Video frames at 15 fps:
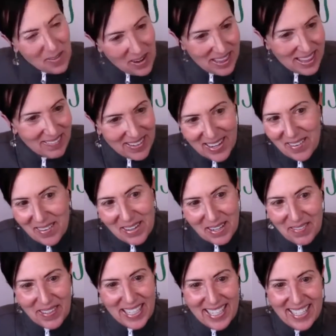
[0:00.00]
the one thing we don't want
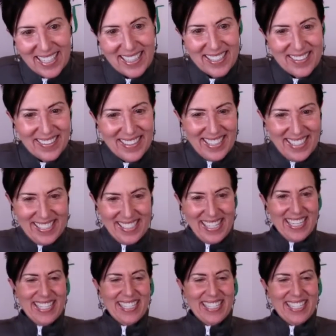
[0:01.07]
to be eating, the Dirty Dozen.